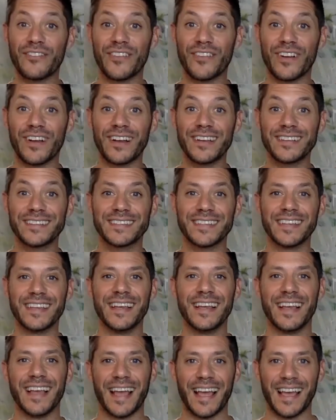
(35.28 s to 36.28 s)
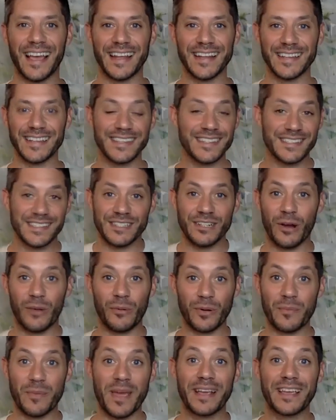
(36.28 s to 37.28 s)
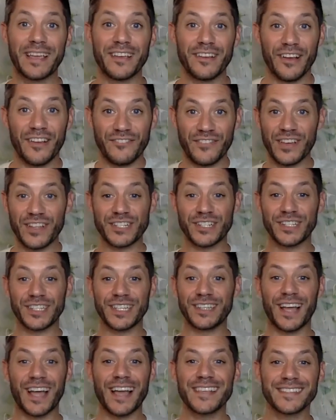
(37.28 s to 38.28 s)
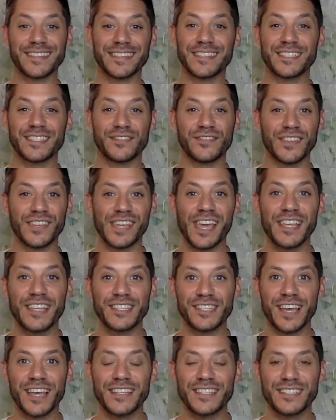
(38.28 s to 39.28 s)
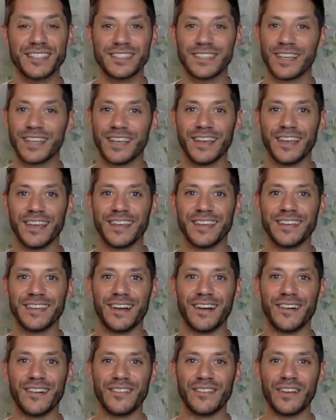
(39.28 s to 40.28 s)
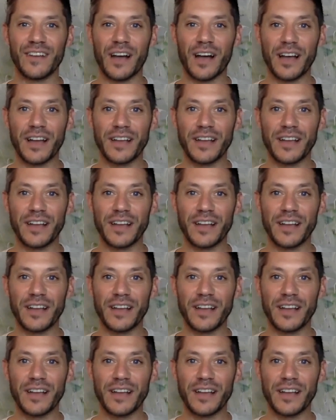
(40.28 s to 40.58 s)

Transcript: for us and he's you know we're making officially licensed vhs you know uh,